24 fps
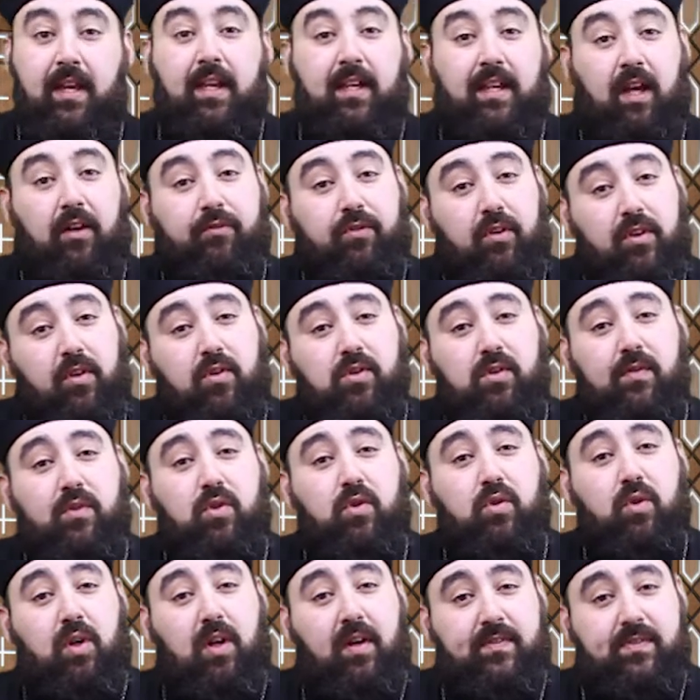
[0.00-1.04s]
Now, for those of you
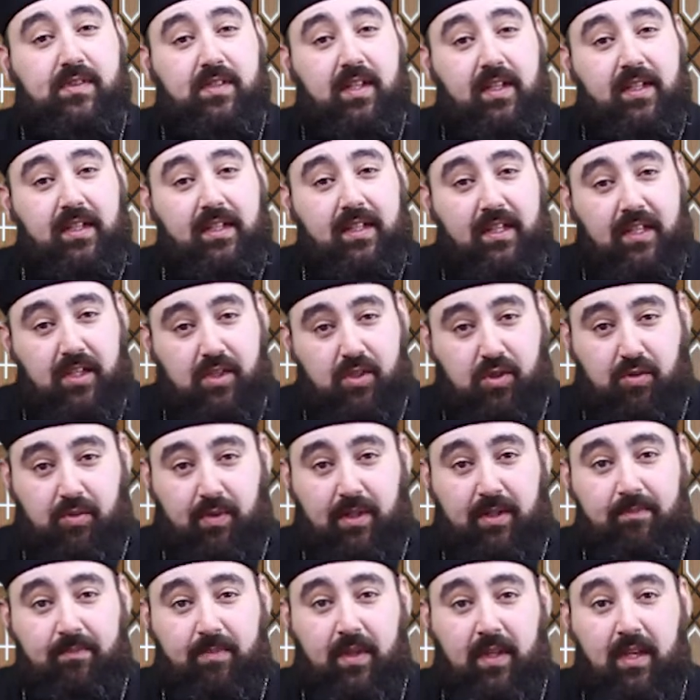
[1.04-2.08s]
who have studied
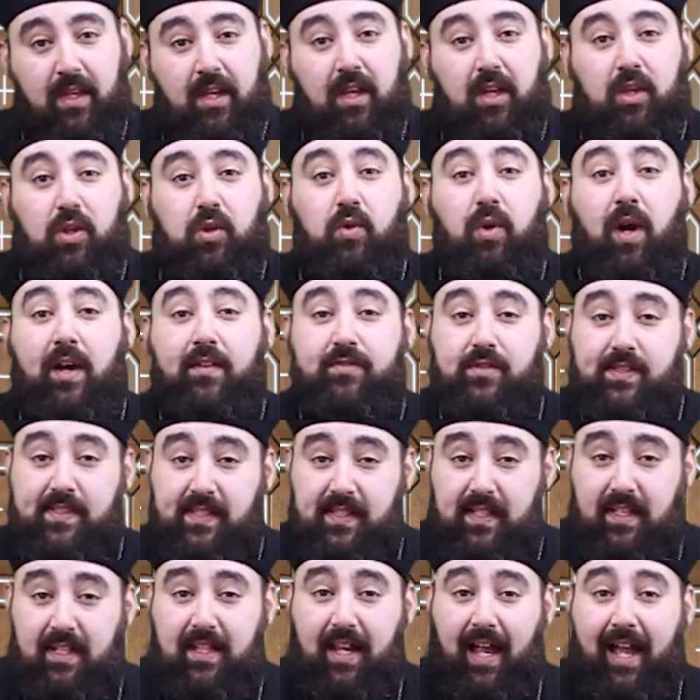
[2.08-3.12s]
history, you have
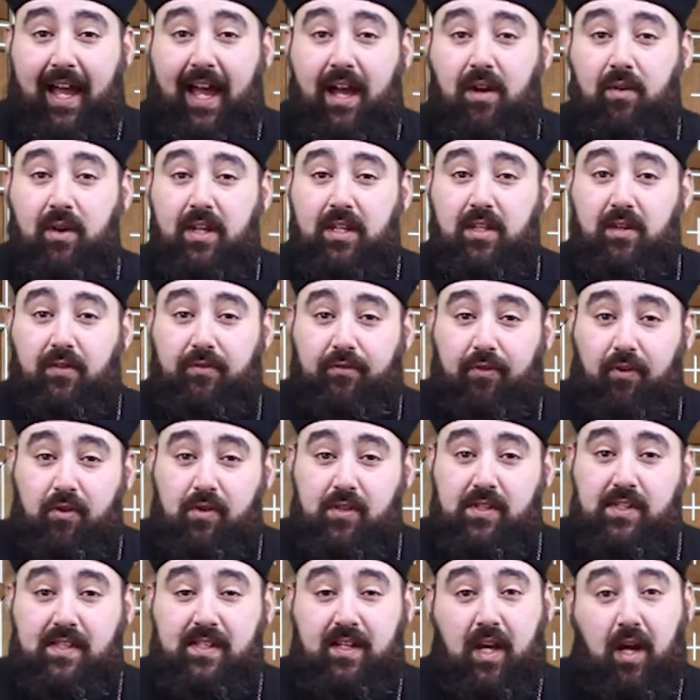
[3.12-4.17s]
seen how in the
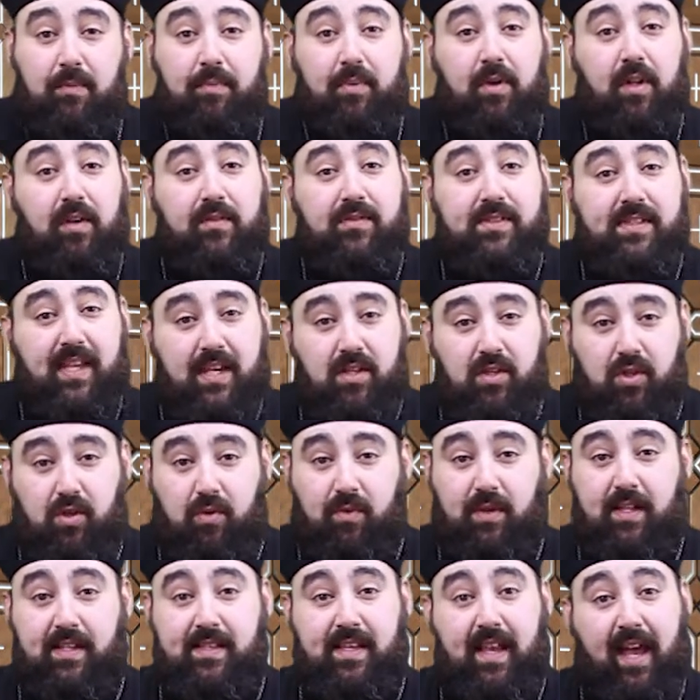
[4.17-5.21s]
first couple of
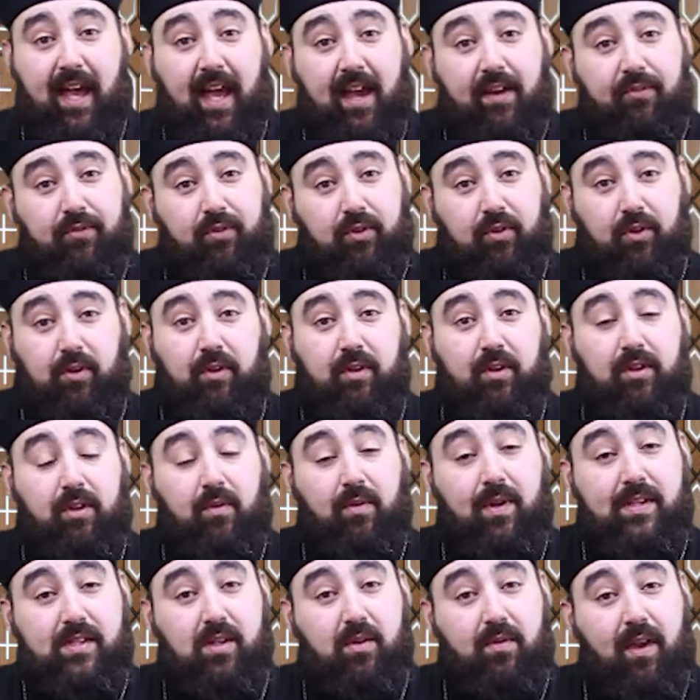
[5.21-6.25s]
centuries after the
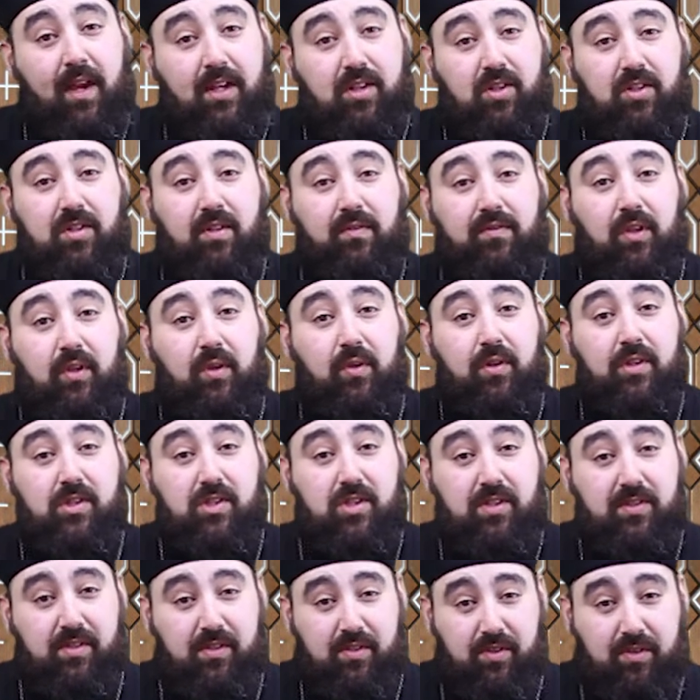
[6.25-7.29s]
resurrection of the Lord
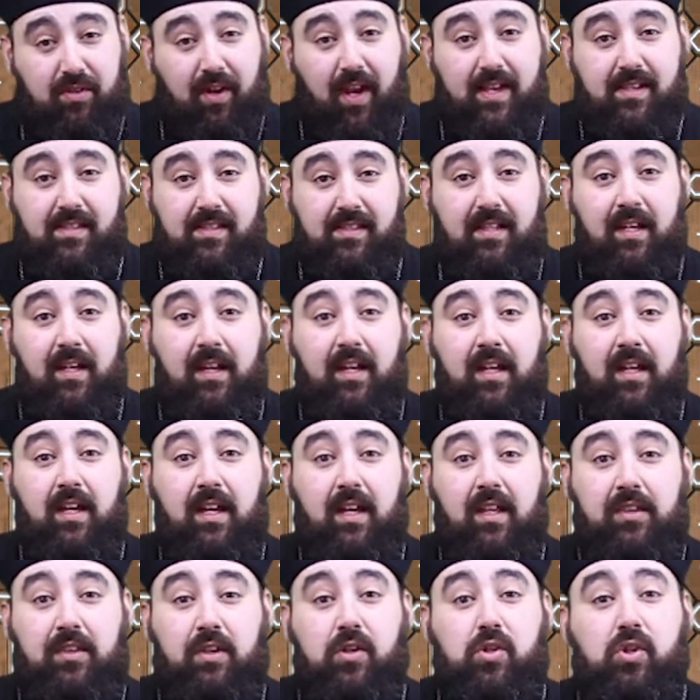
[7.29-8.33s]
Jesus Christ,
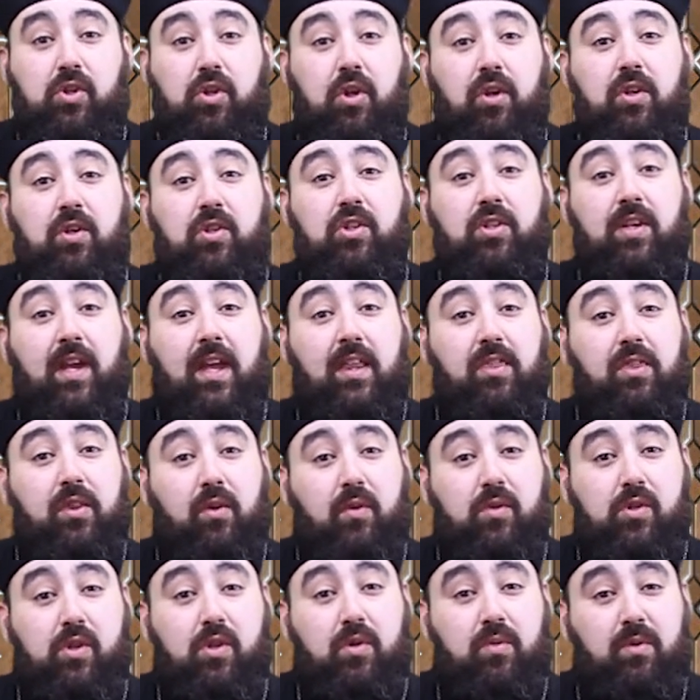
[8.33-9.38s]
the church and
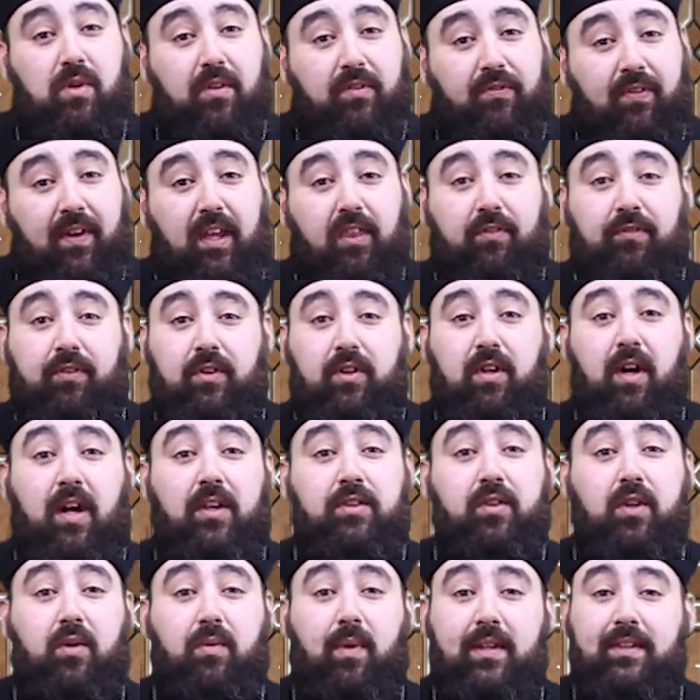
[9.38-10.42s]
those who were faithful
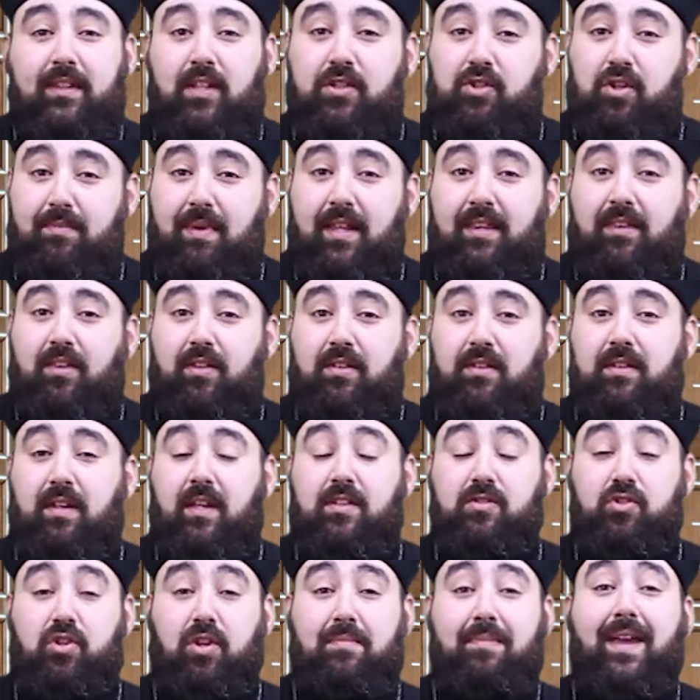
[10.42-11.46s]
underwent a
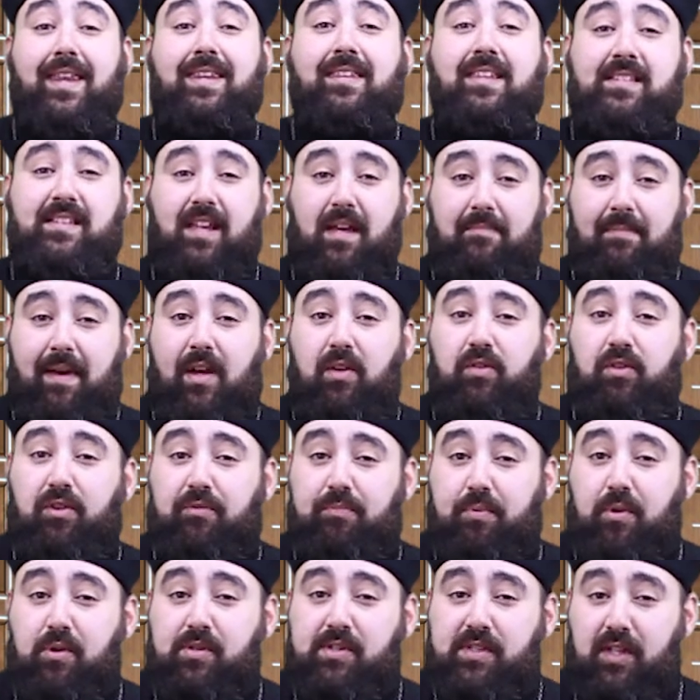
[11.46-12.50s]
tremendous amount of
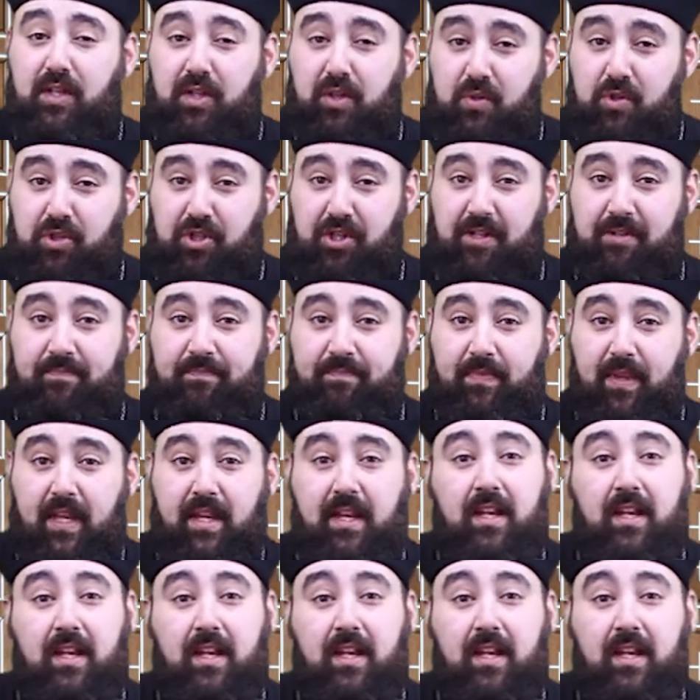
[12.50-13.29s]
persecution.